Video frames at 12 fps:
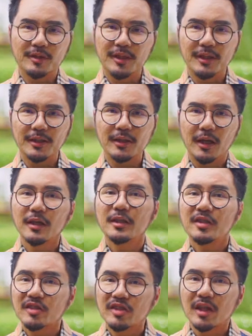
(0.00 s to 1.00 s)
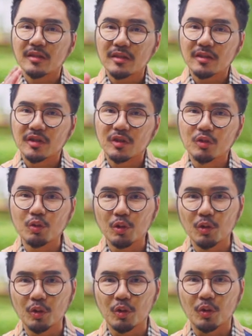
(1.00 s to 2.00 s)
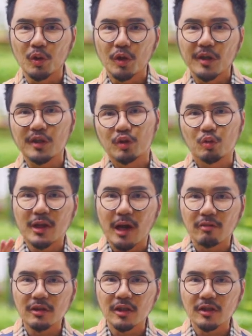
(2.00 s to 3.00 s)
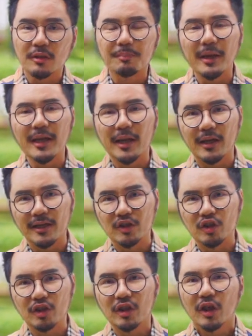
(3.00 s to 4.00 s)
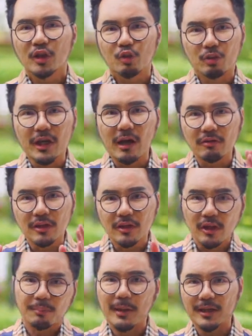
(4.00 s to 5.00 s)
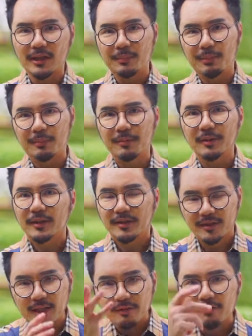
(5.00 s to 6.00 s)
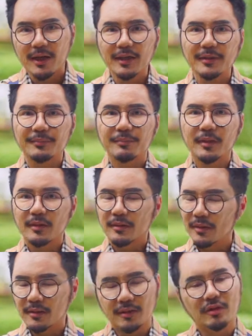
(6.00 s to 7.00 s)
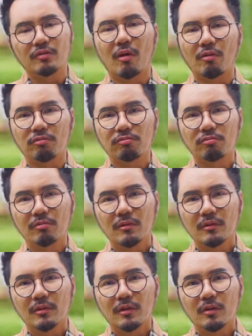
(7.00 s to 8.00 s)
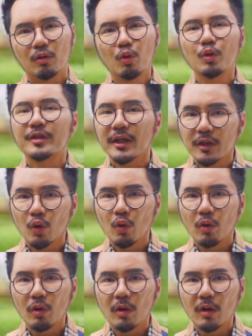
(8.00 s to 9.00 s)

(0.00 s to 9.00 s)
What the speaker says: saying, this cactus is good, you know, it's to counter the bad energy, to counter the petty people. Is that right? This is wrong. Who say so?